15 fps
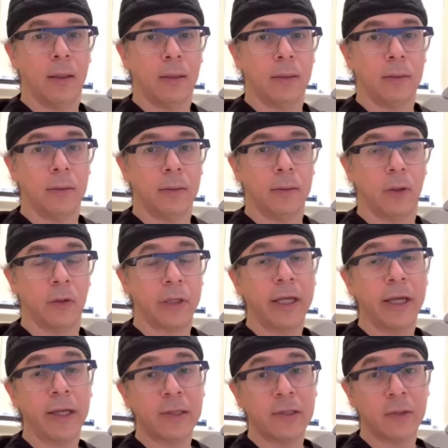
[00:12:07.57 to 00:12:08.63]
Okay guys, so
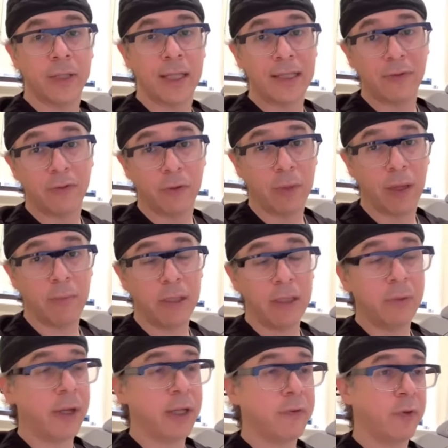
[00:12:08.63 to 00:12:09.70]
that's it for my mini rant
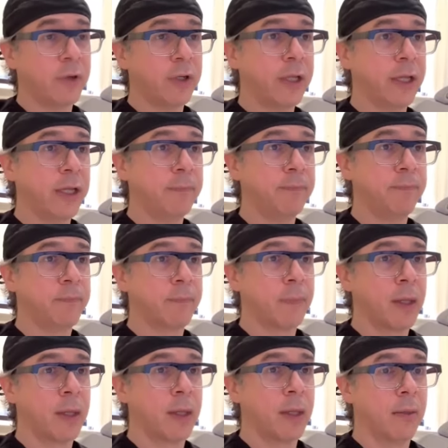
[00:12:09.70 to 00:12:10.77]
for today.
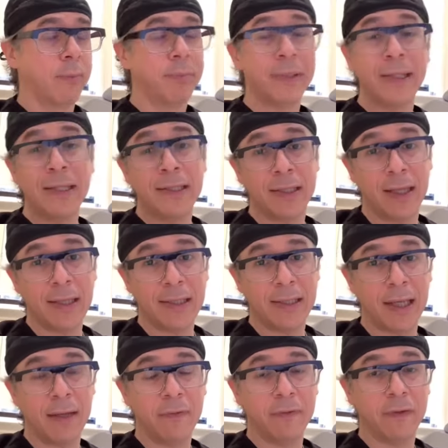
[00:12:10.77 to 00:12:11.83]
Please stay safe,
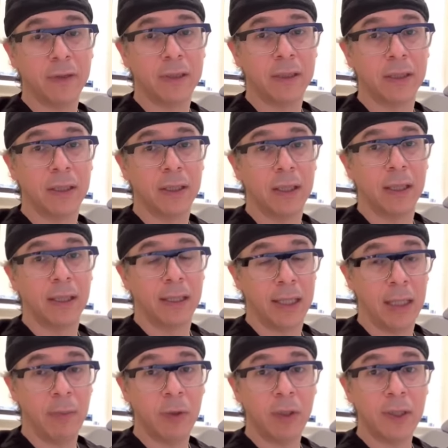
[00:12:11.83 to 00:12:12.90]
keep your
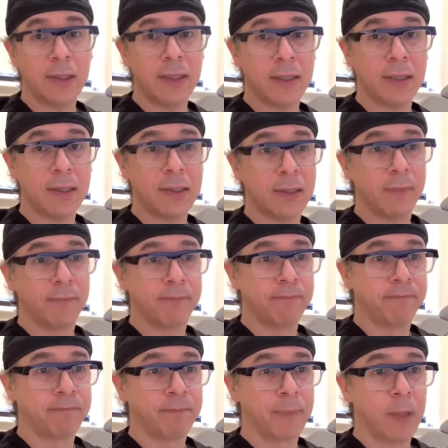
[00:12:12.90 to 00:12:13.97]
distance,
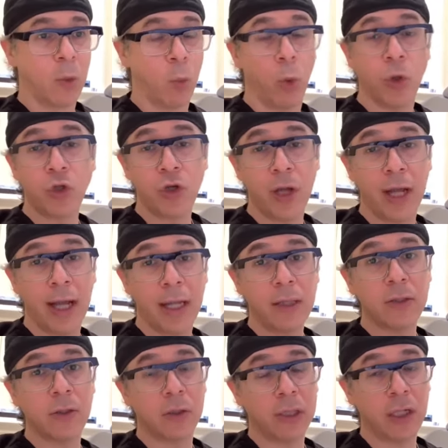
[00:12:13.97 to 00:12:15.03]
wash your hands, don't
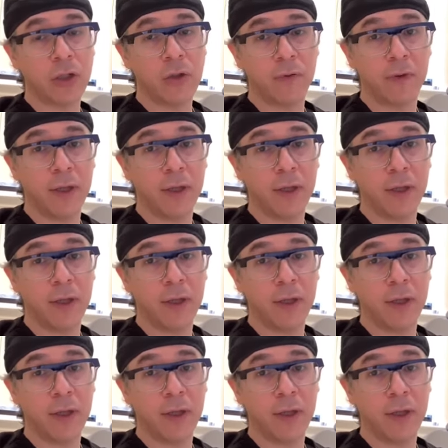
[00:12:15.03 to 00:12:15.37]
touch your face.